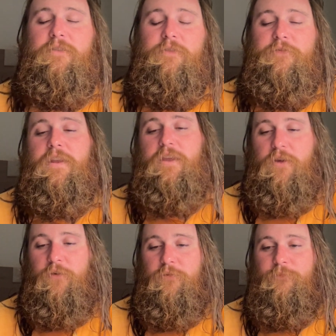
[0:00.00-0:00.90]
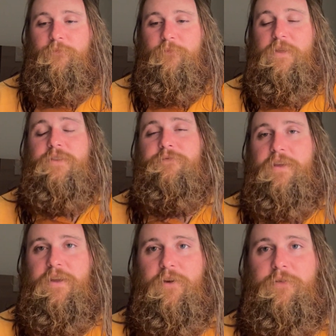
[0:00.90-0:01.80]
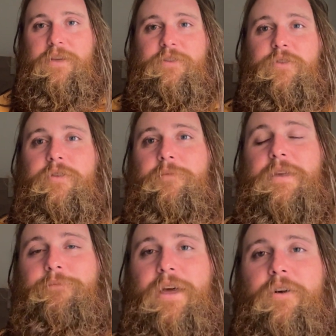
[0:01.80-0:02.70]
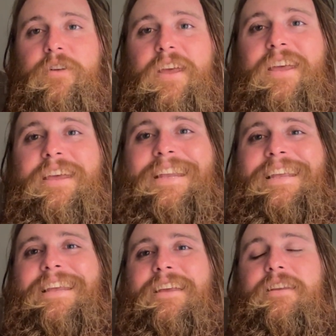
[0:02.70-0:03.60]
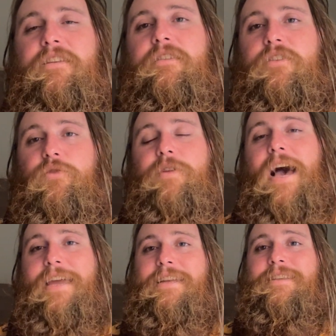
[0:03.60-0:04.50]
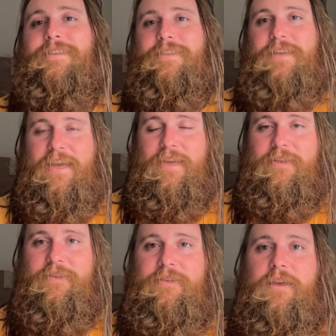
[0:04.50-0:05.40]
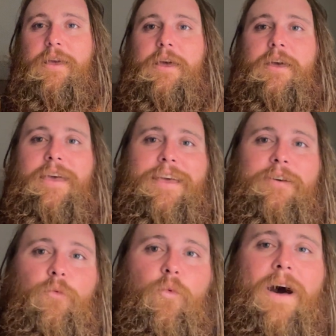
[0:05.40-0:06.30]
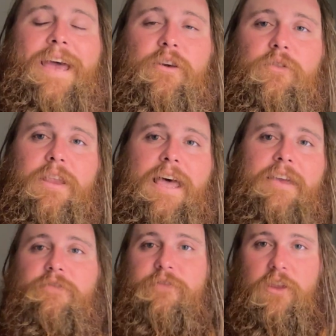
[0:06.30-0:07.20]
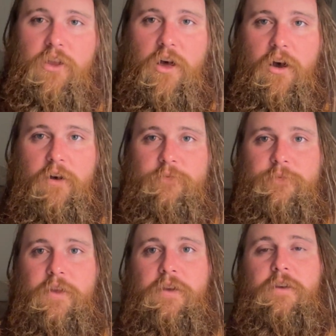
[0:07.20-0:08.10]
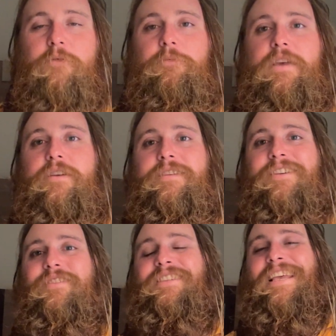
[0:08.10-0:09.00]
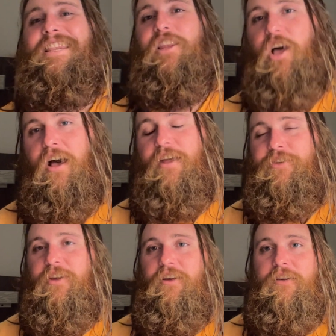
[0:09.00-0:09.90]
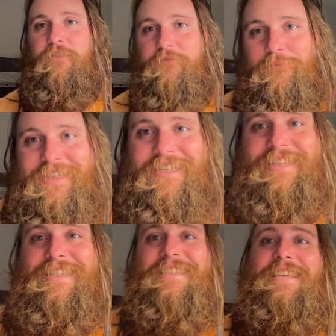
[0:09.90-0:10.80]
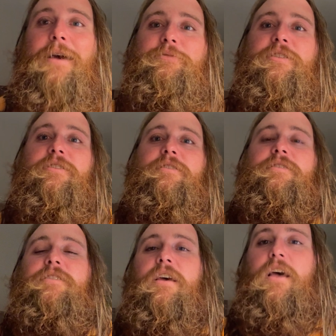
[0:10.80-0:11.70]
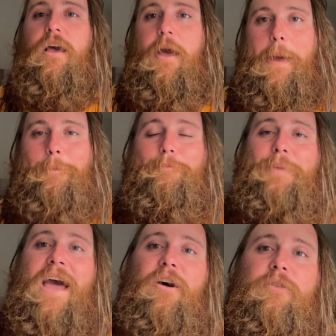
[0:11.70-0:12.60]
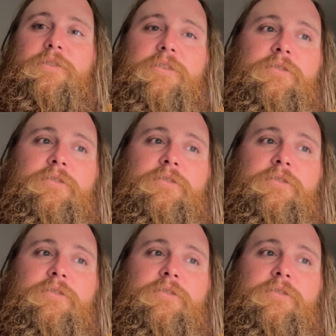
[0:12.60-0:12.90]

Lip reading: this video is going to be about United States wildlife law, because there is a lot of misconceptions about